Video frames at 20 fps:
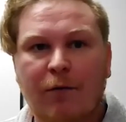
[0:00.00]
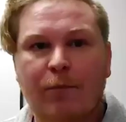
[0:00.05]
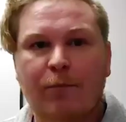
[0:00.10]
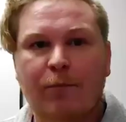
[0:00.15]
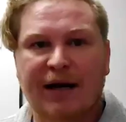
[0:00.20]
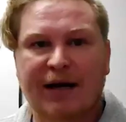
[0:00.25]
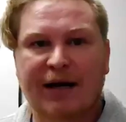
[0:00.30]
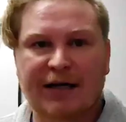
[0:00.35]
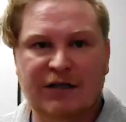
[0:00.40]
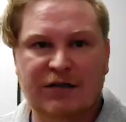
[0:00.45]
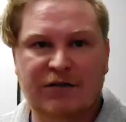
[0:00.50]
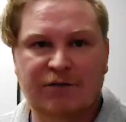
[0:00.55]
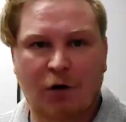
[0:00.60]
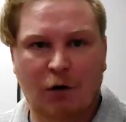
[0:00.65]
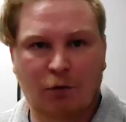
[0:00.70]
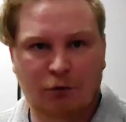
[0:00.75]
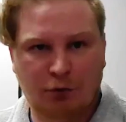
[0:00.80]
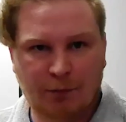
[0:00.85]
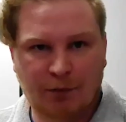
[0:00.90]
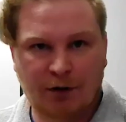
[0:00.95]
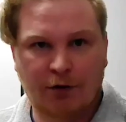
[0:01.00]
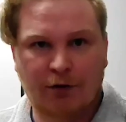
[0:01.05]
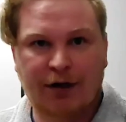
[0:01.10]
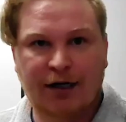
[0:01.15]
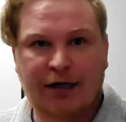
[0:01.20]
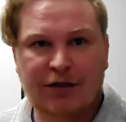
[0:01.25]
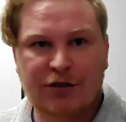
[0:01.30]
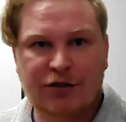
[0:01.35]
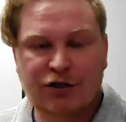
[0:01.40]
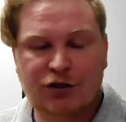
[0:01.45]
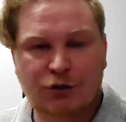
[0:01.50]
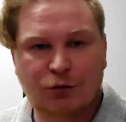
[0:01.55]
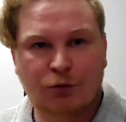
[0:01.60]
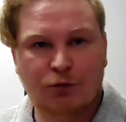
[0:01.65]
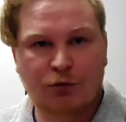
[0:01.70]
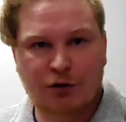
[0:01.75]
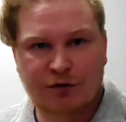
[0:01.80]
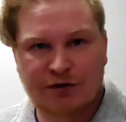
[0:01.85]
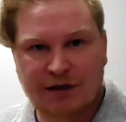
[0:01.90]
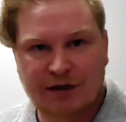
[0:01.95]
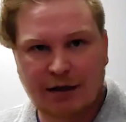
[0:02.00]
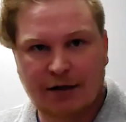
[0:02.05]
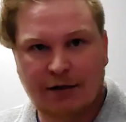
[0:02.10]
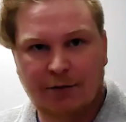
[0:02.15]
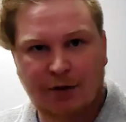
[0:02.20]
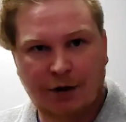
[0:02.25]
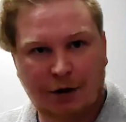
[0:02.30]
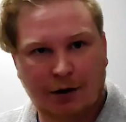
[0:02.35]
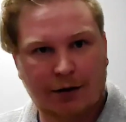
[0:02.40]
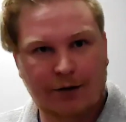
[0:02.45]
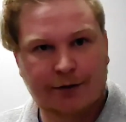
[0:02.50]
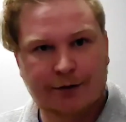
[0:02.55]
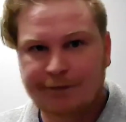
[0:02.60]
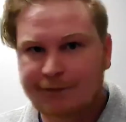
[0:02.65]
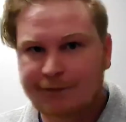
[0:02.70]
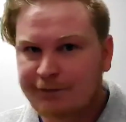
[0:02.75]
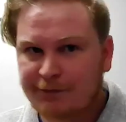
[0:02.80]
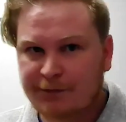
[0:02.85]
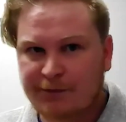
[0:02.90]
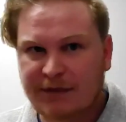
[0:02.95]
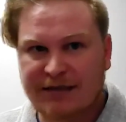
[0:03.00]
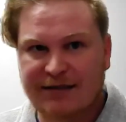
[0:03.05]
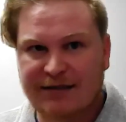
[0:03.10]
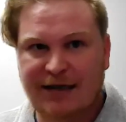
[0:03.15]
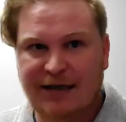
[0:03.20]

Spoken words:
biggest vulnerability to using a computer. It's that